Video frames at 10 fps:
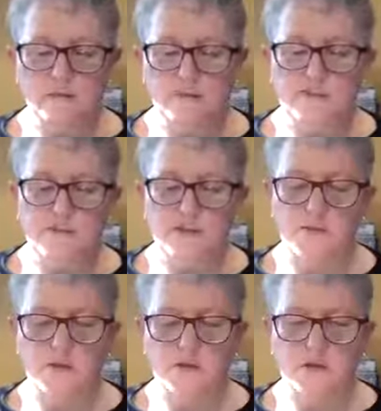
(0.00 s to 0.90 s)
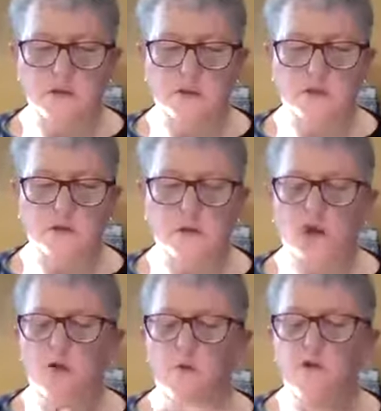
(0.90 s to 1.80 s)
develops on the cloth,
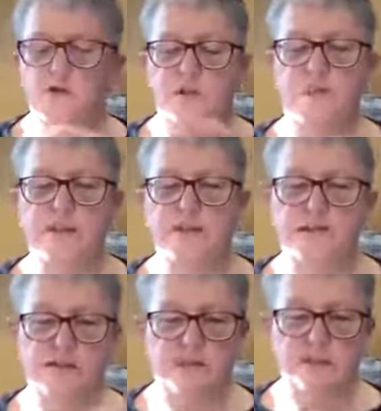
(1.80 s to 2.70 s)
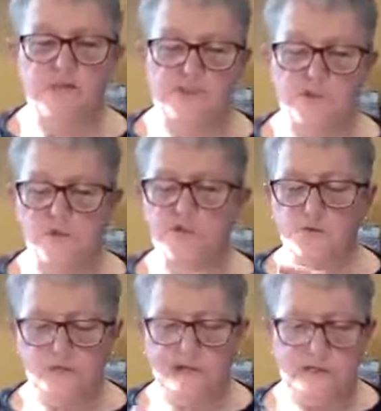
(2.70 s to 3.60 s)
which then makes it easier for the dough to
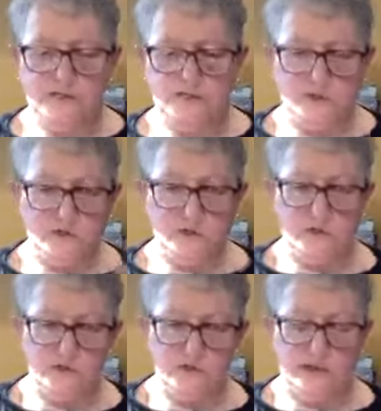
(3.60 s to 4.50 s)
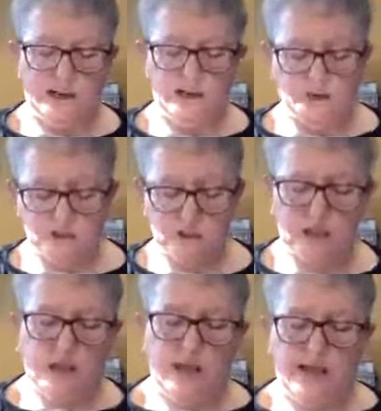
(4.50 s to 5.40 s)
release when you're trying to turn it out, which is,
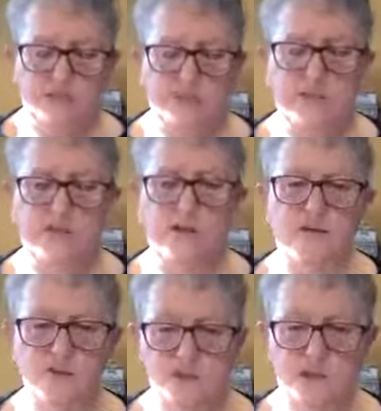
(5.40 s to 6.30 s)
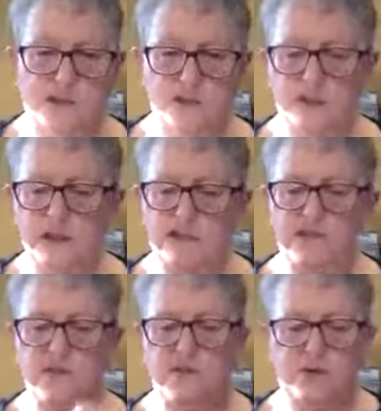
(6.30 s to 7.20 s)
as I was saying, you have to turn it out quickly
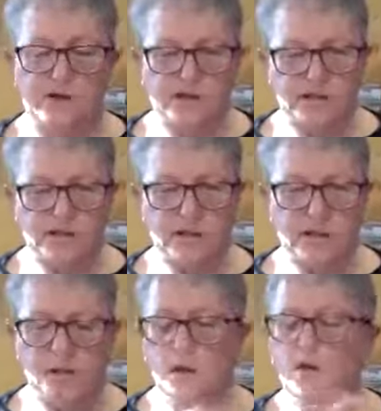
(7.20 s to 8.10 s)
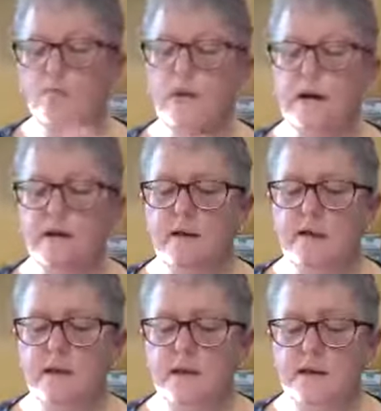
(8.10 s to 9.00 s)
still or it can stick, but
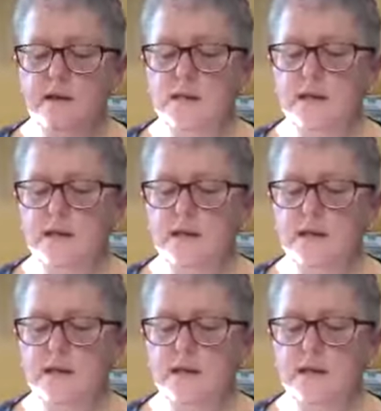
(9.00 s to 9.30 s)
it